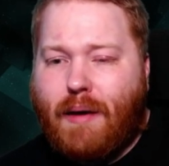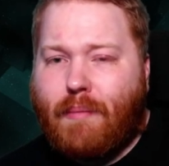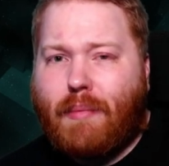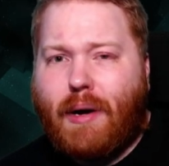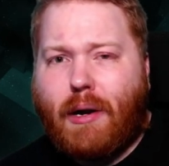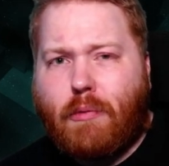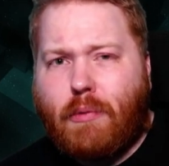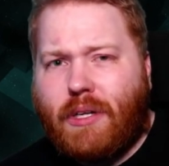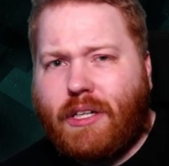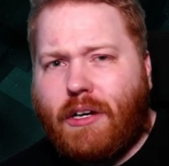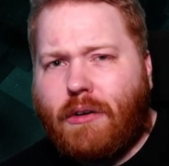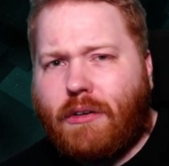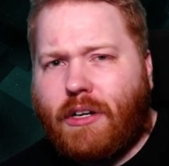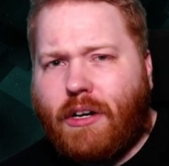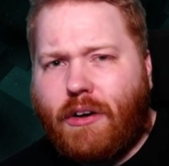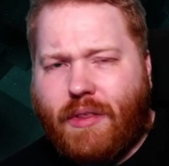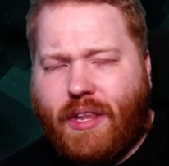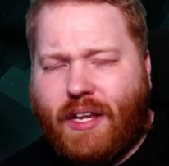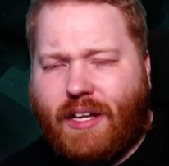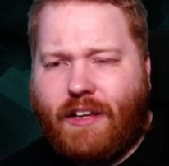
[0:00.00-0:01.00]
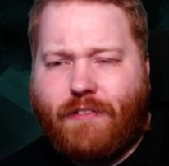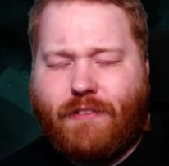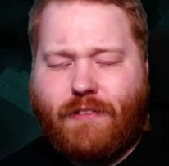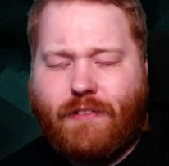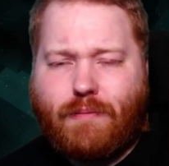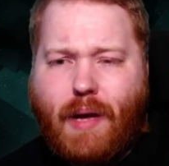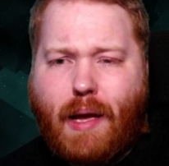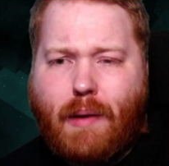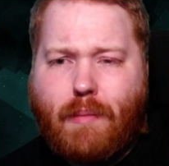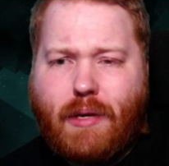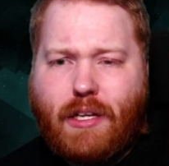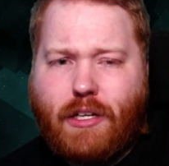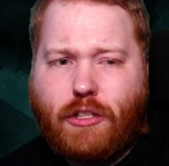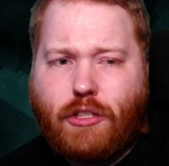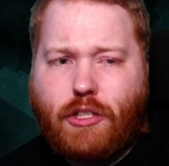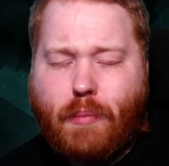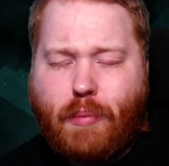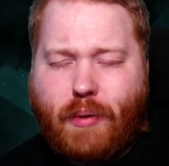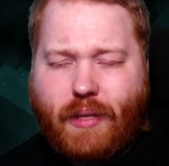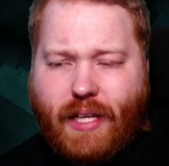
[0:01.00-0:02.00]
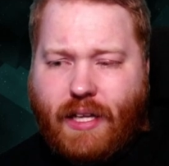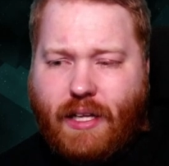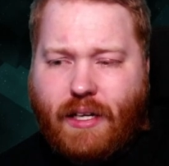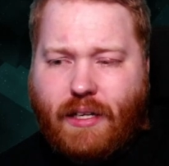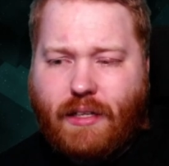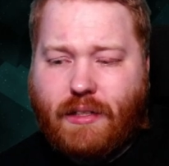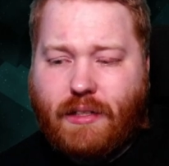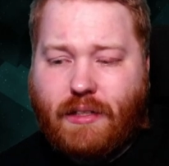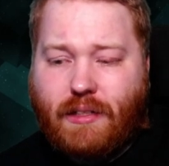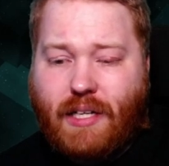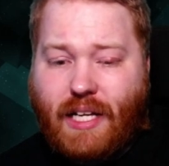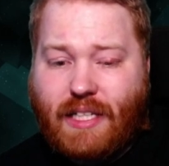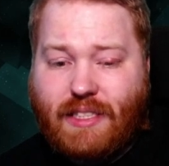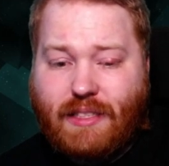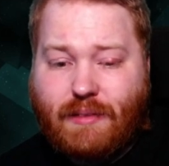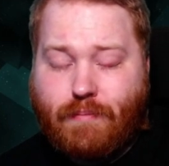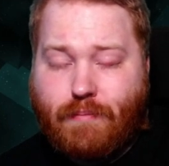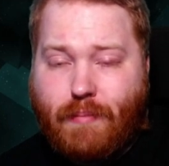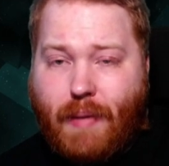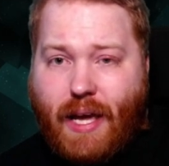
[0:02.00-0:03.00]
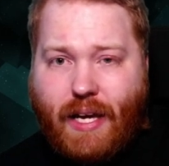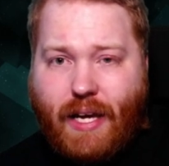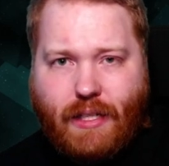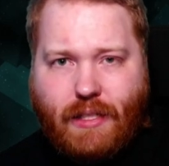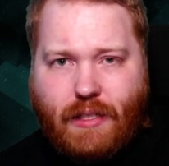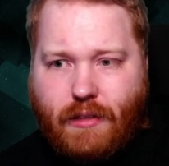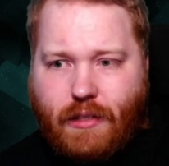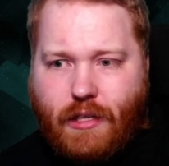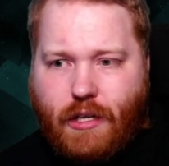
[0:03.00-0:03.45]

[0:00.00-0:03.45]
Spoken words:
But we don't know that if maybe a doppelganger gets made,